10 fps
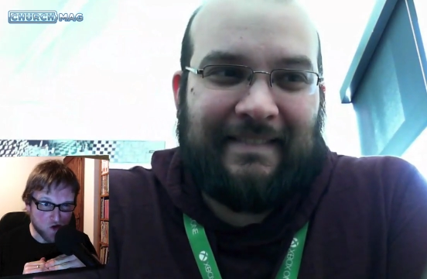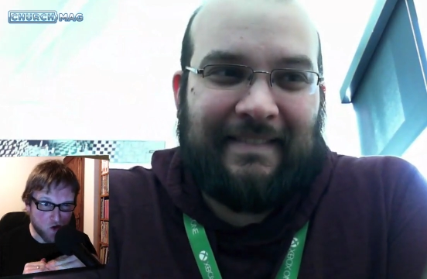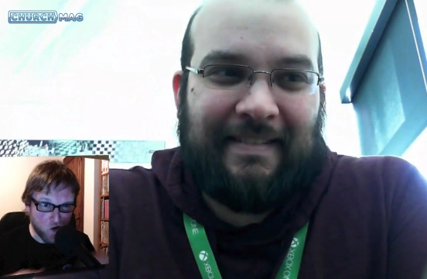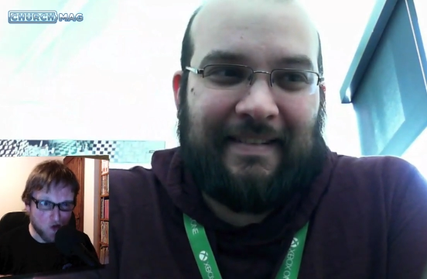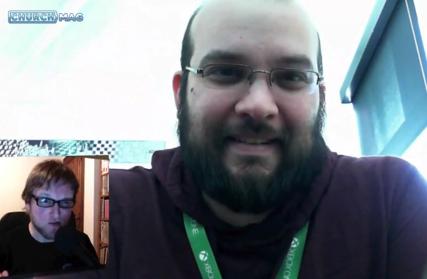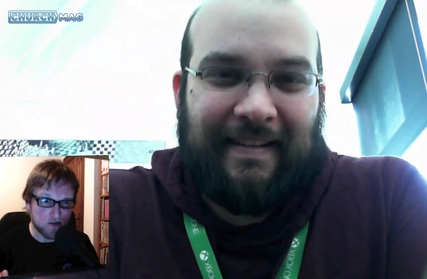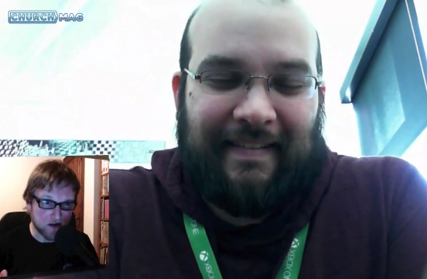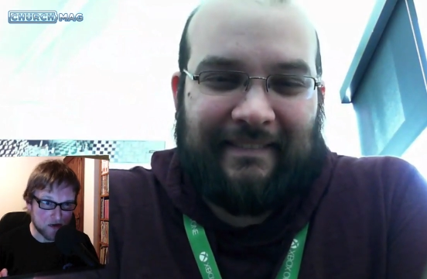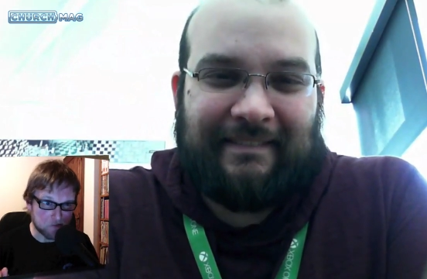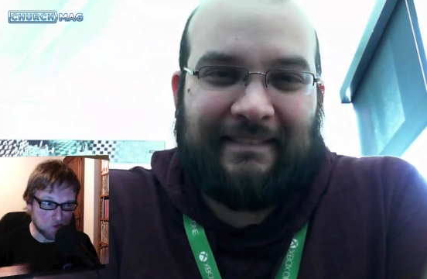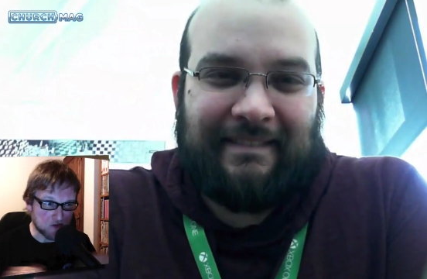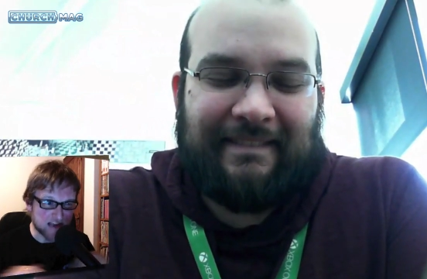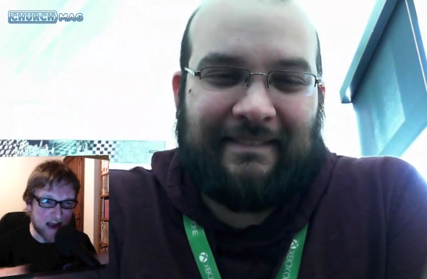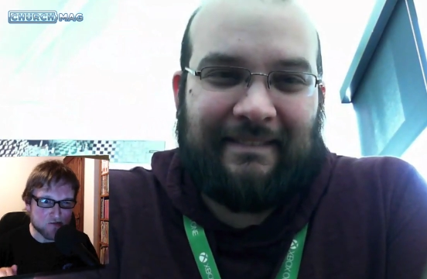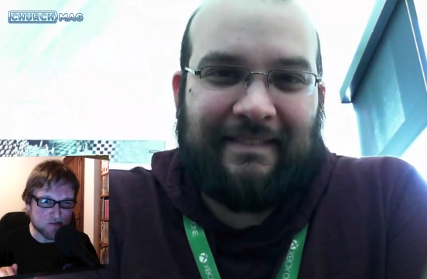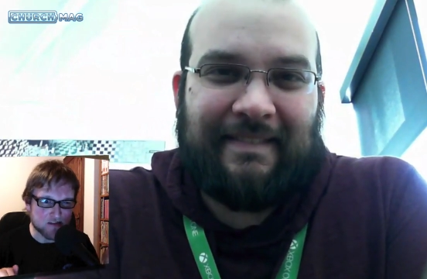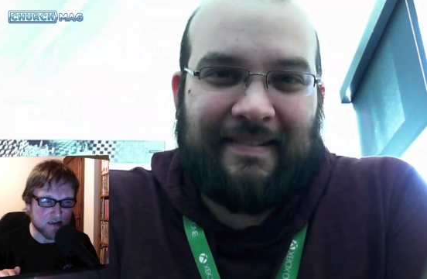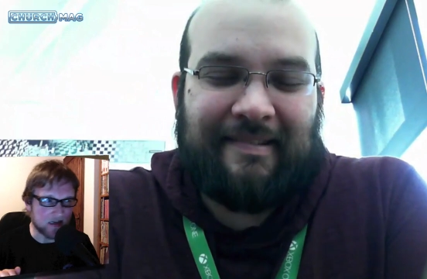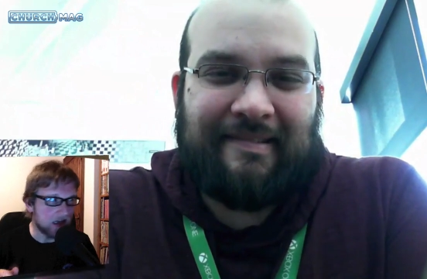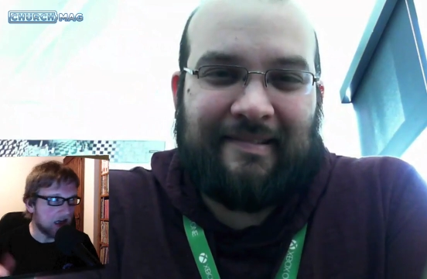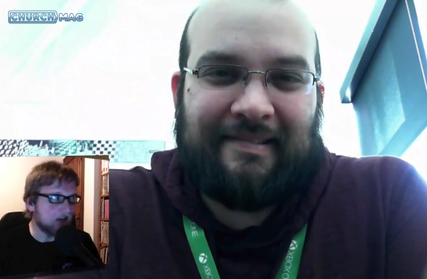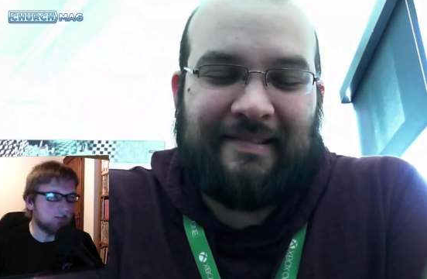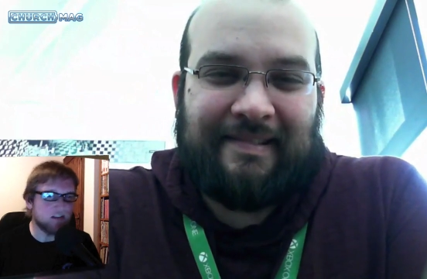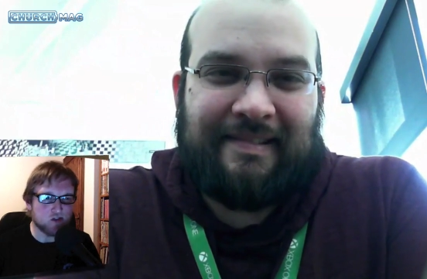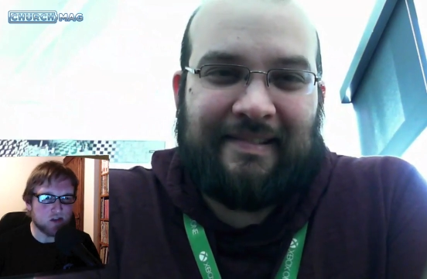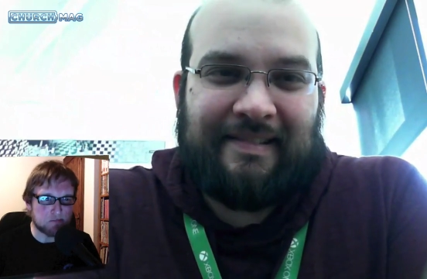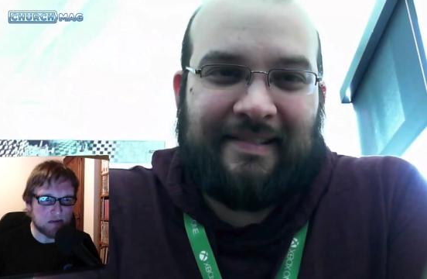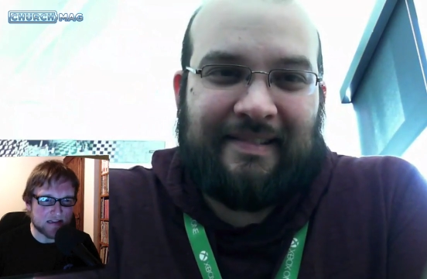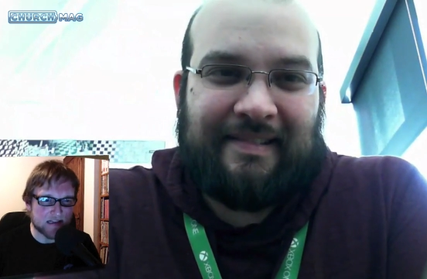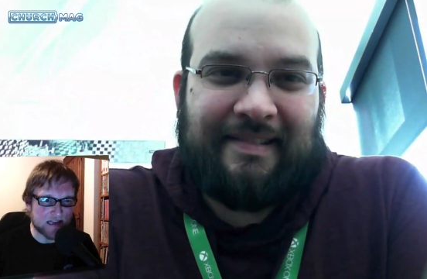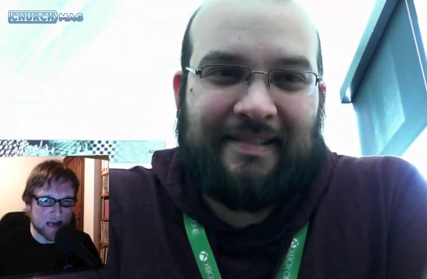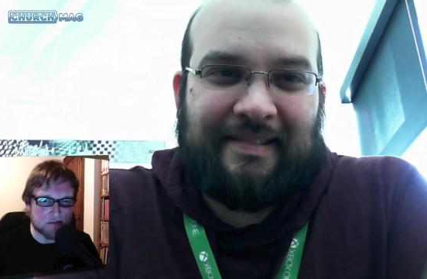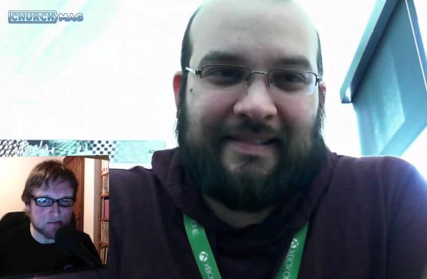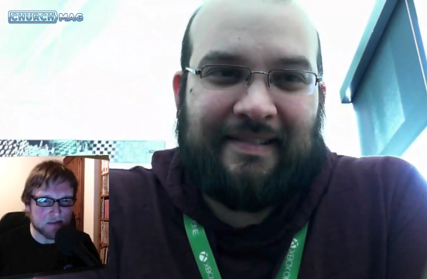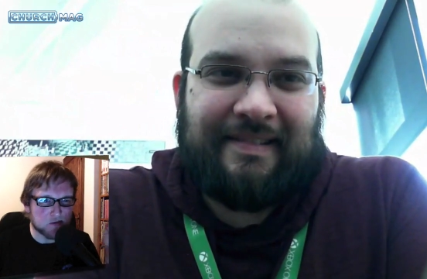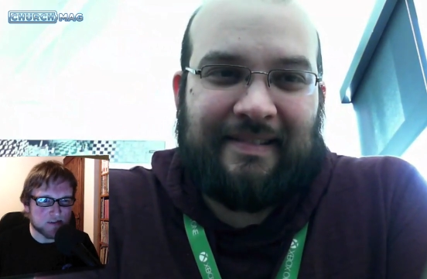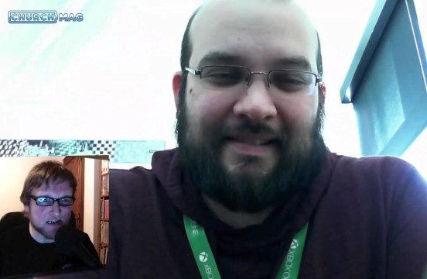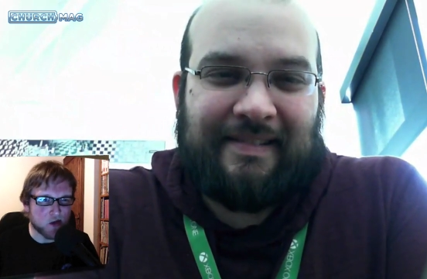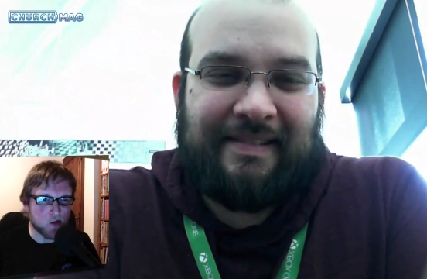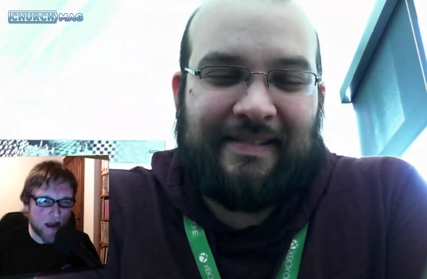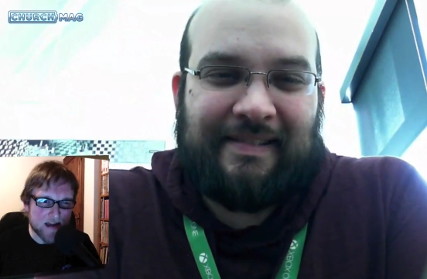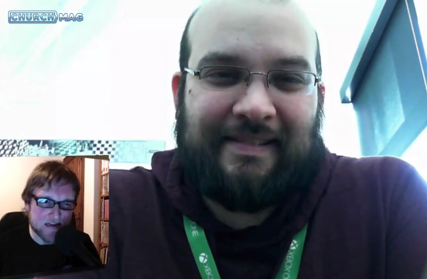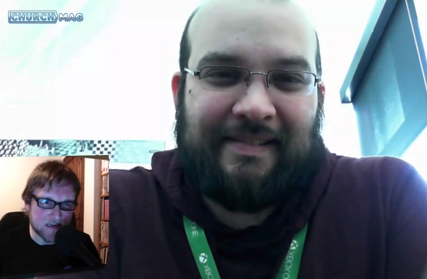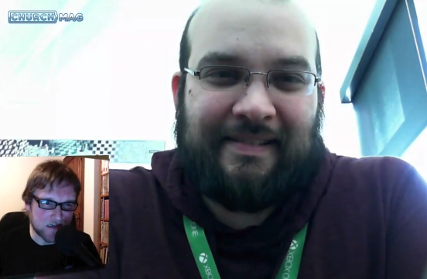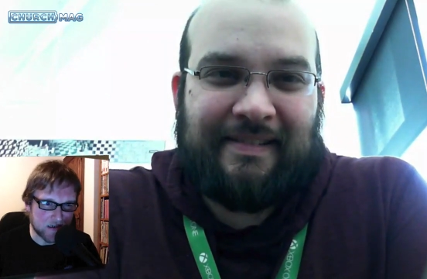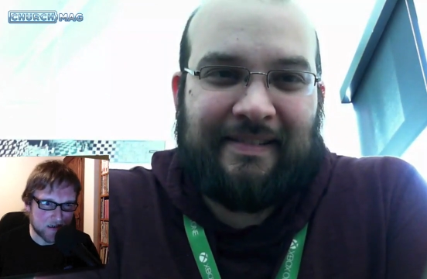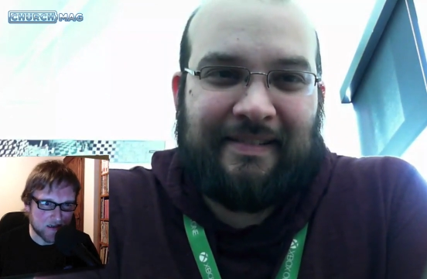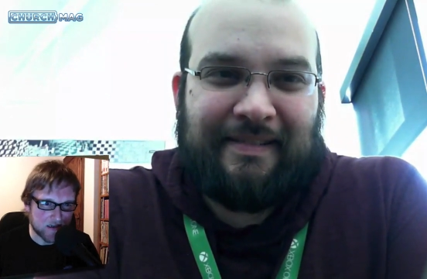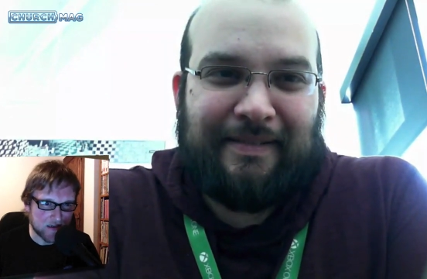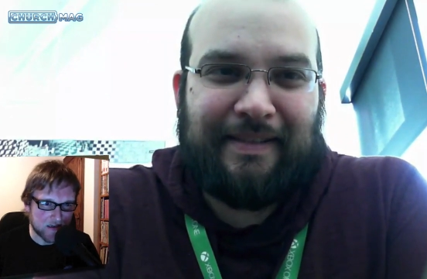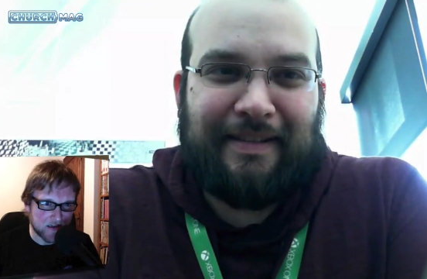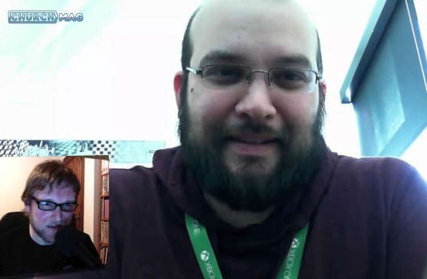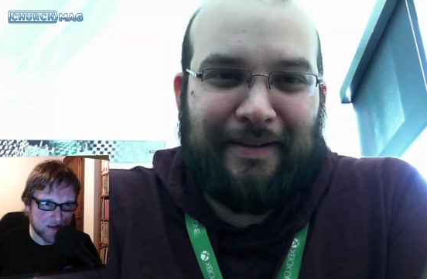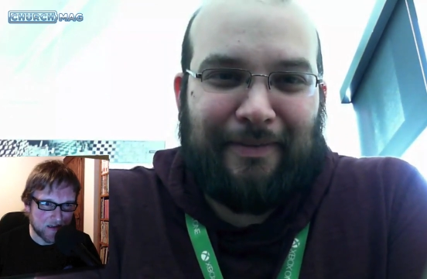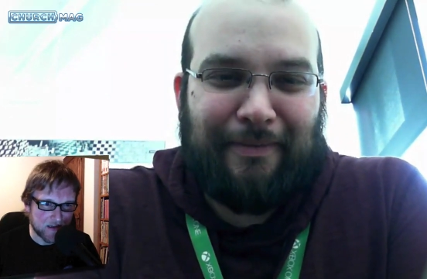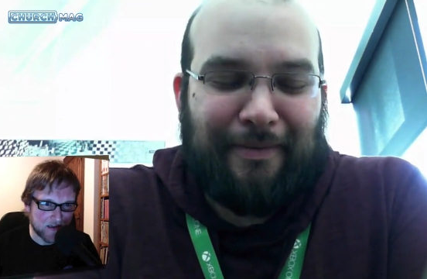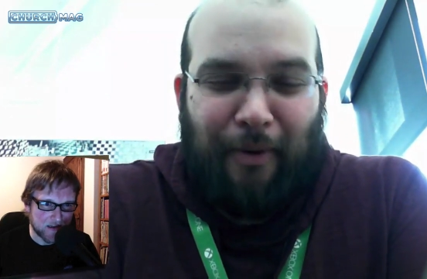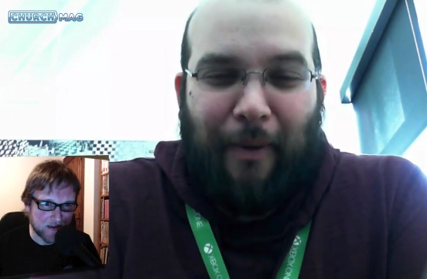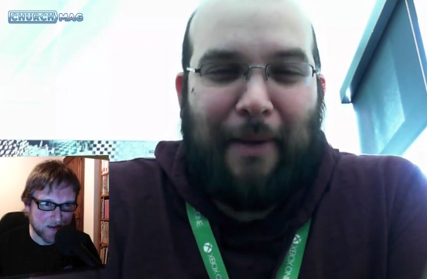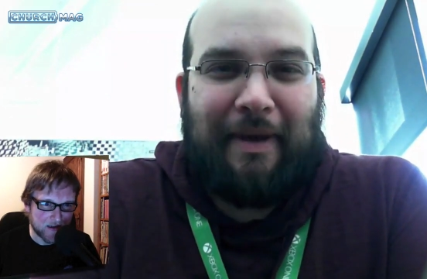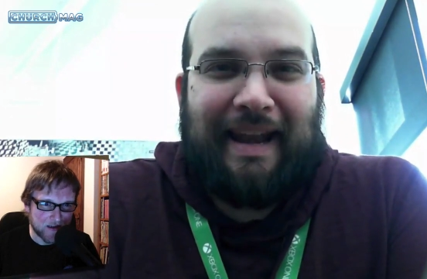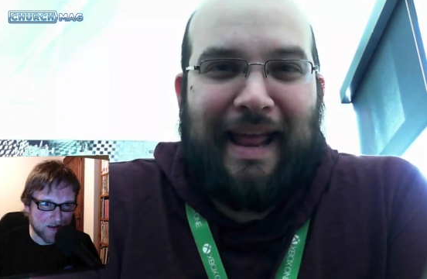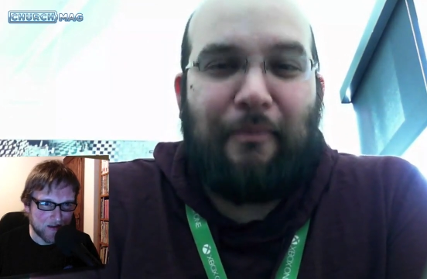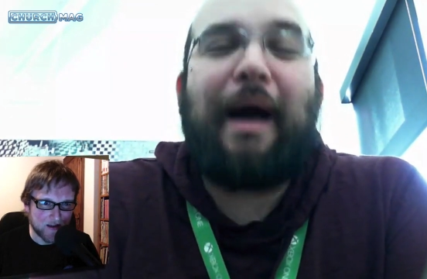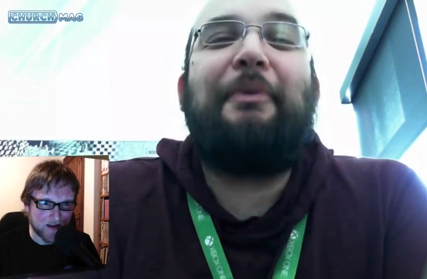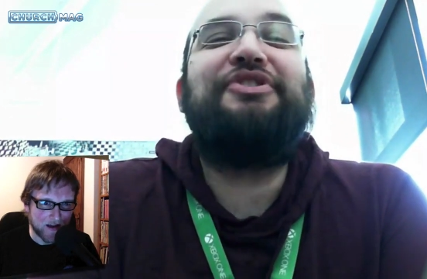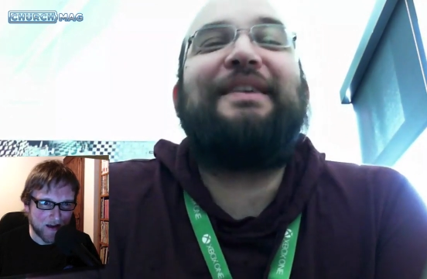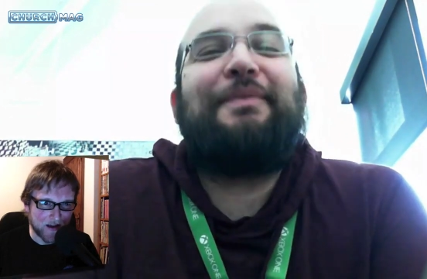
Speaker 1: all the airports, everything. Essentially beat the game, but there was like no ending. But,
Speaker 2: well, why would it end? Why would you ever